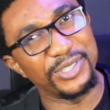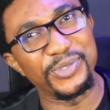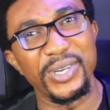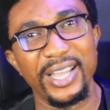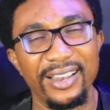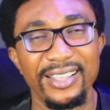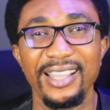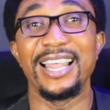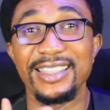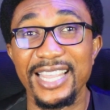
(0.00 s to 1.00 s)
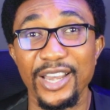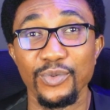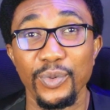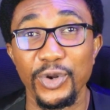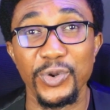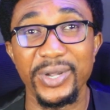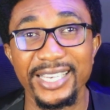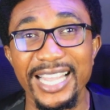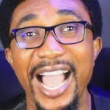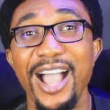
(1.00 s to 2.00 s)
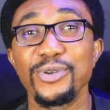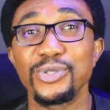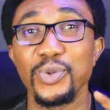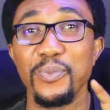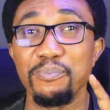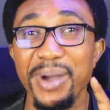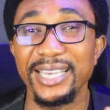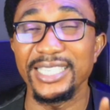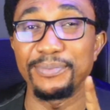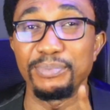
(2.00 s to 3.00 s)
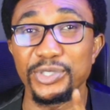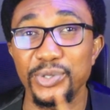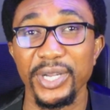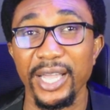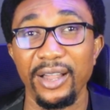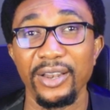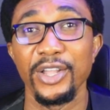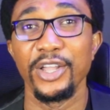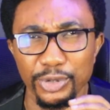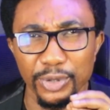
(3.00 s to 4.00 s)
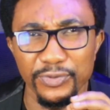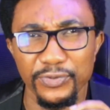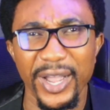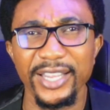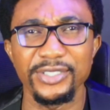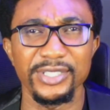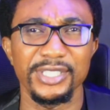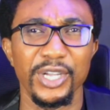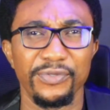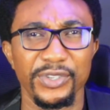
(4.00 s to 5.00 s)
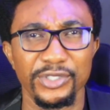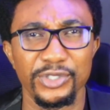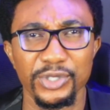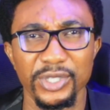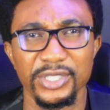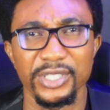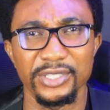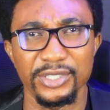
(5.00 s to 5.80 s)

betrayal. And then we would look at how to manage betrayal should you find yourself in such a